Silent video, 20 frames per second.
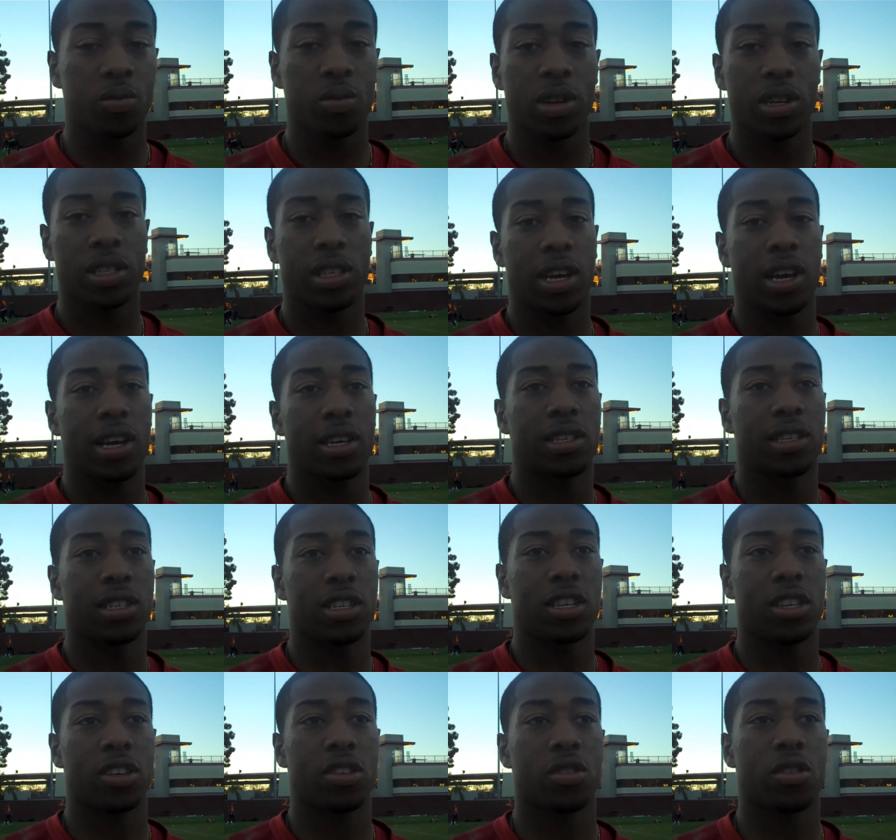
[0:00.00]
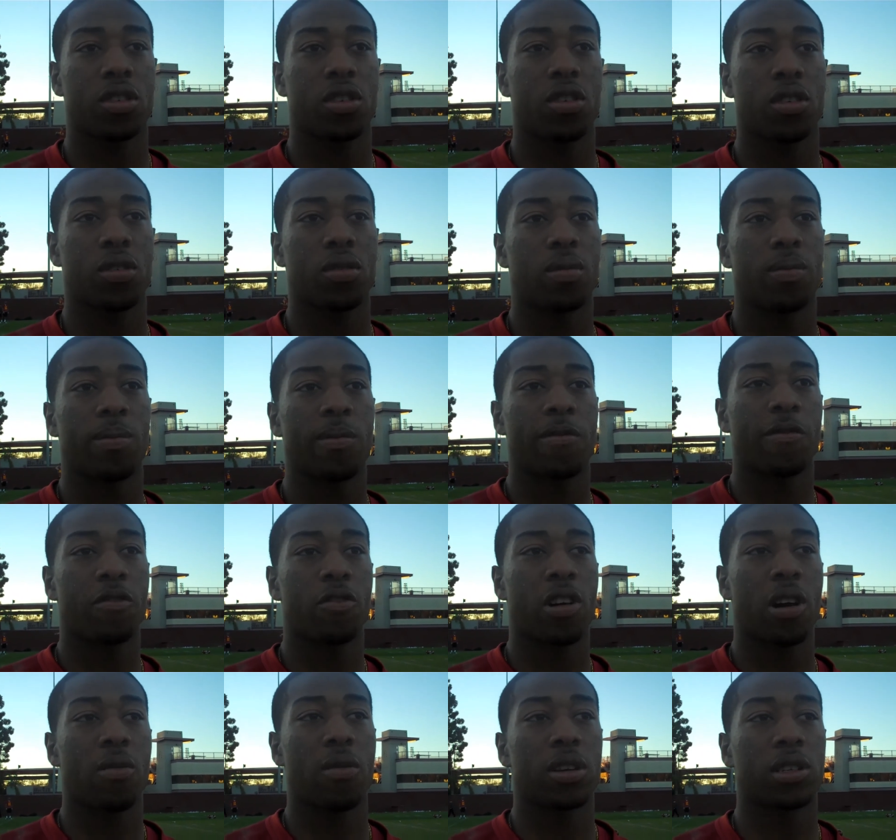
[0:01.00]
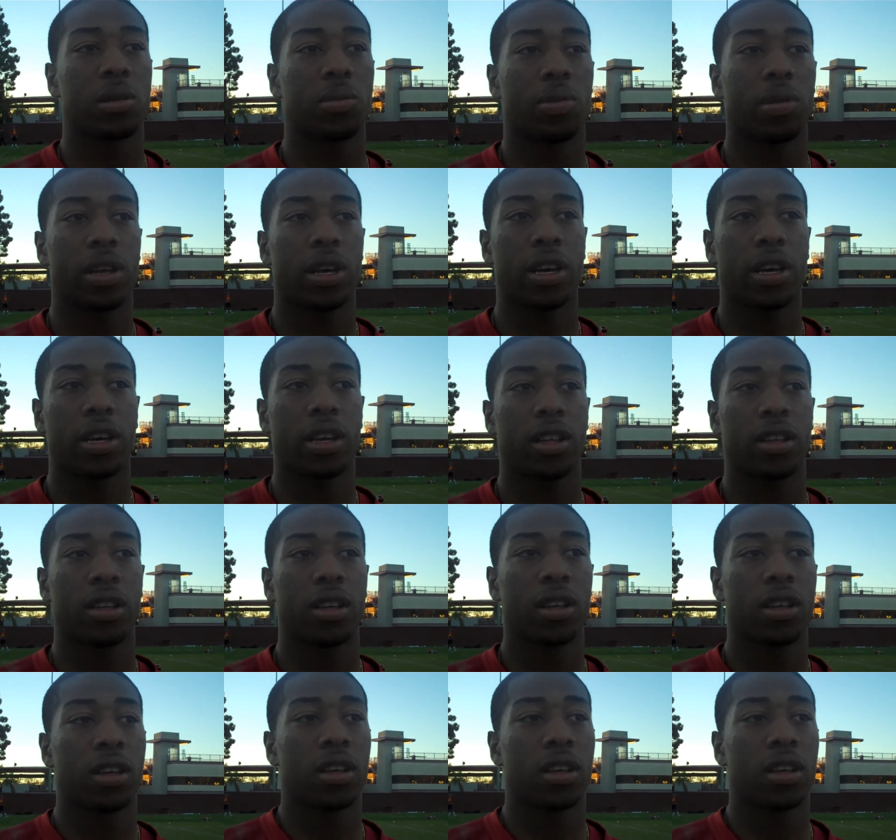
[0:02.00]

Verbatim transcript: few months at SC, you know, before I wasn't playing,